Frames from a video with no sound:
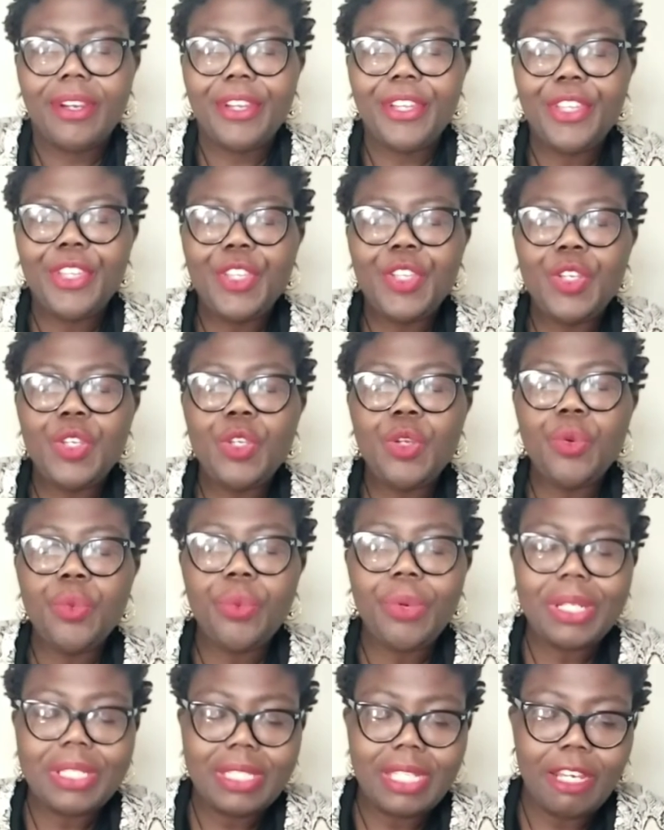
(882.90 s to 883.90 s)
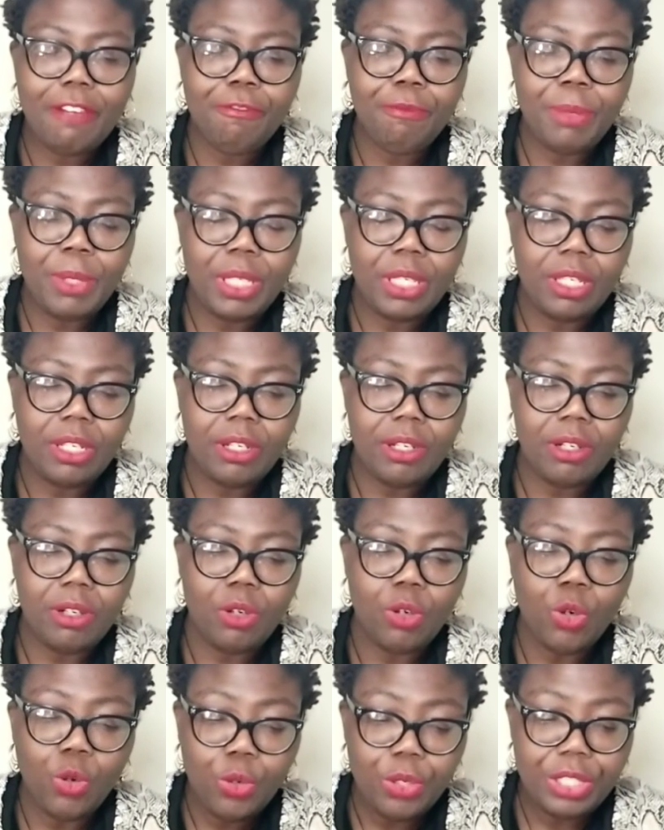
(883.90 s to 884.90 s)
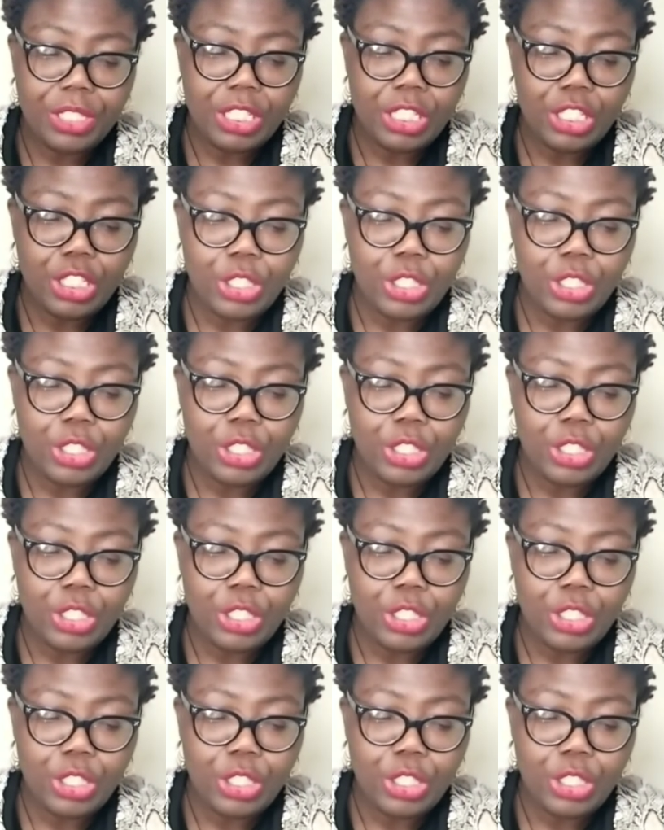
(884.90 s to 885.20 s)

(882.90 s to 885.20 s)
you know what have been uh, holding